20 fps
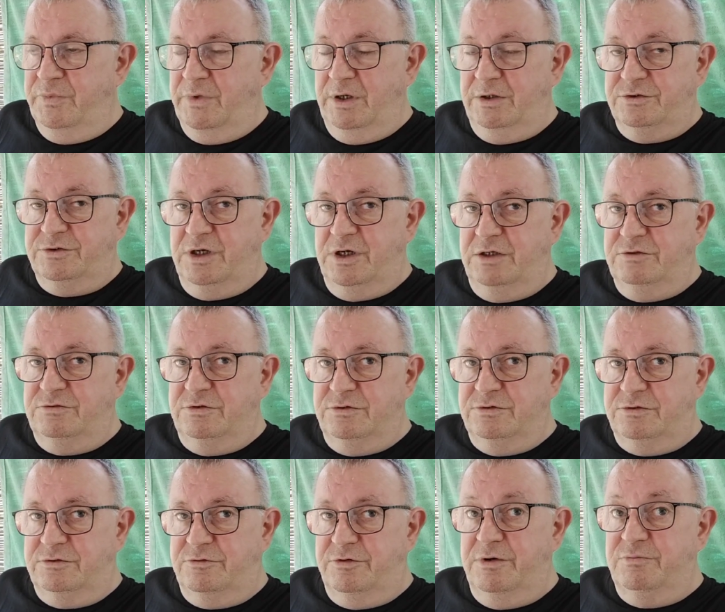It saves
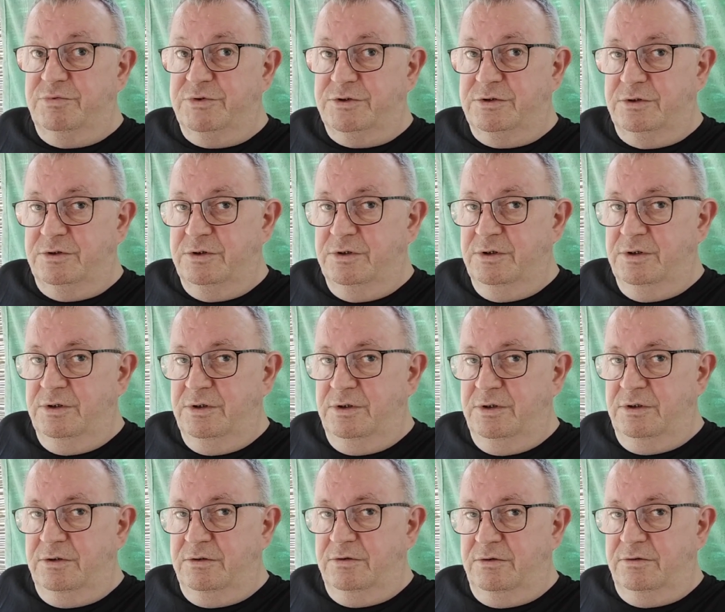us trips
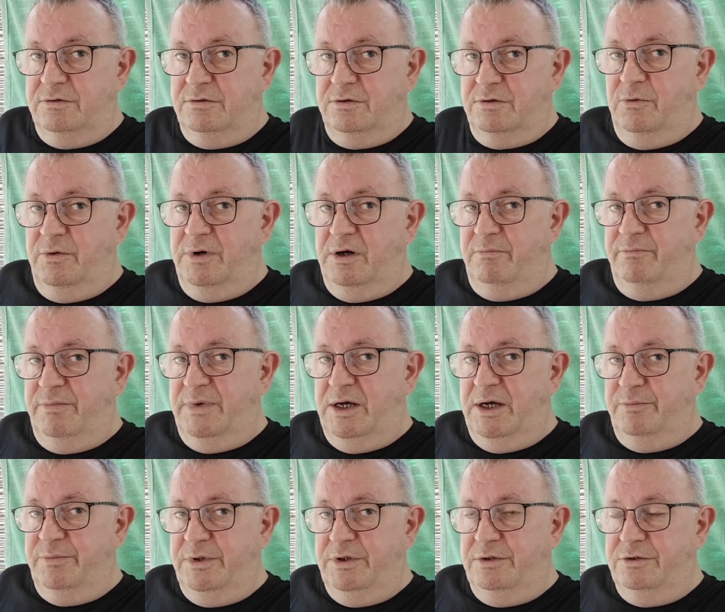to go out and
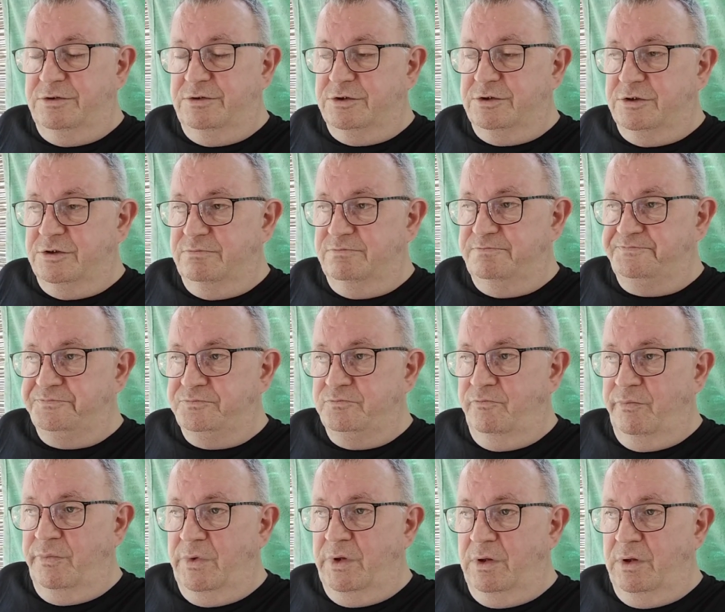buy meats.
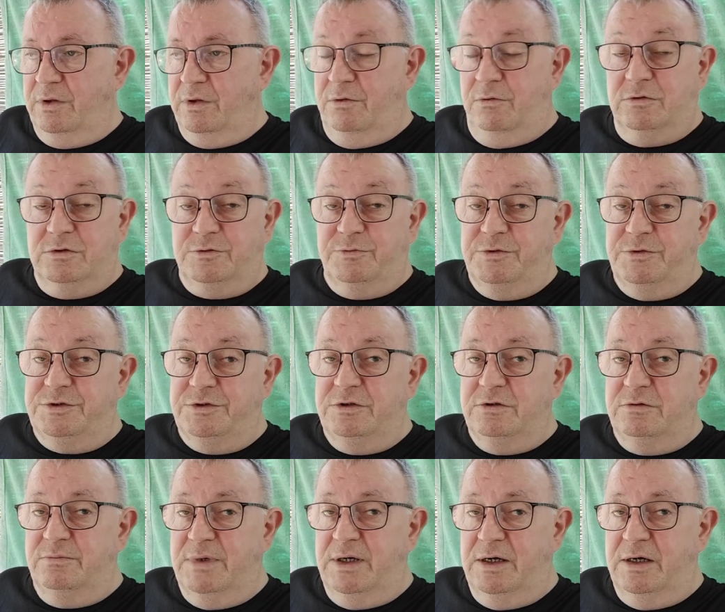Of course, we
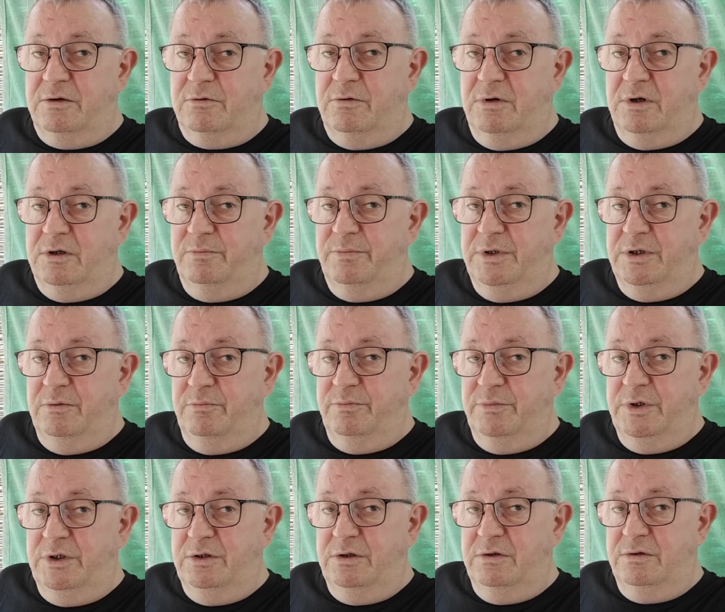still buy quite a bit of
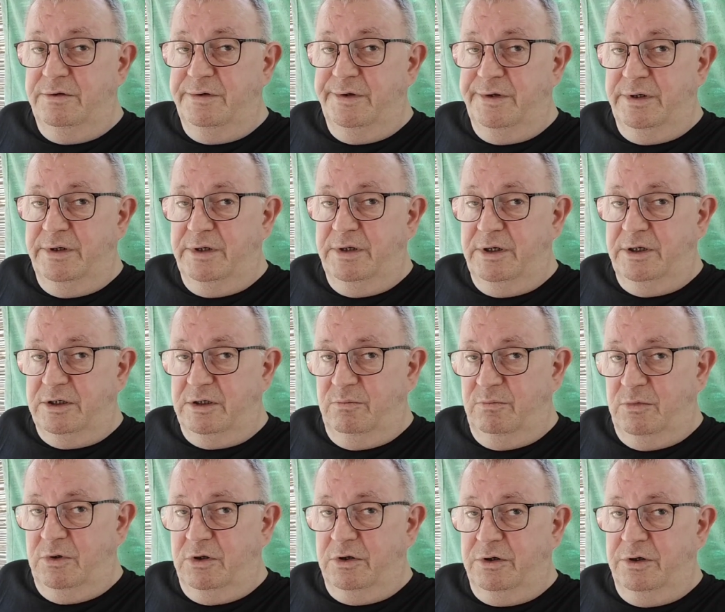meat at the
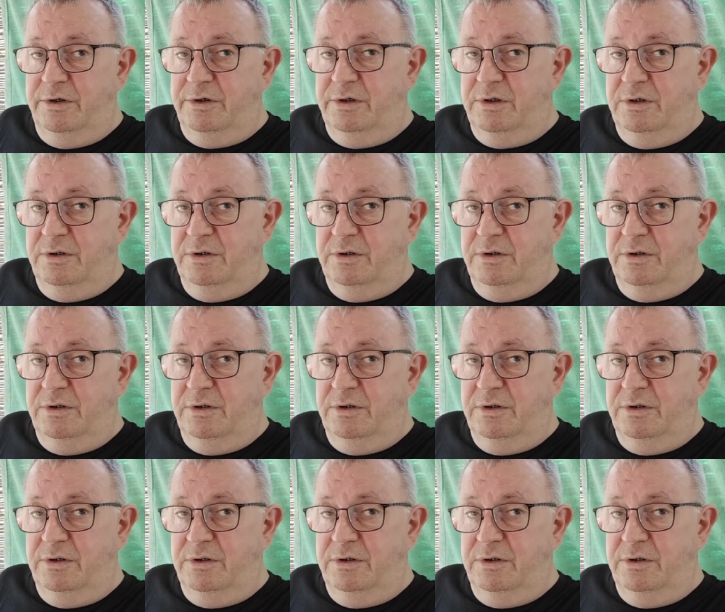market.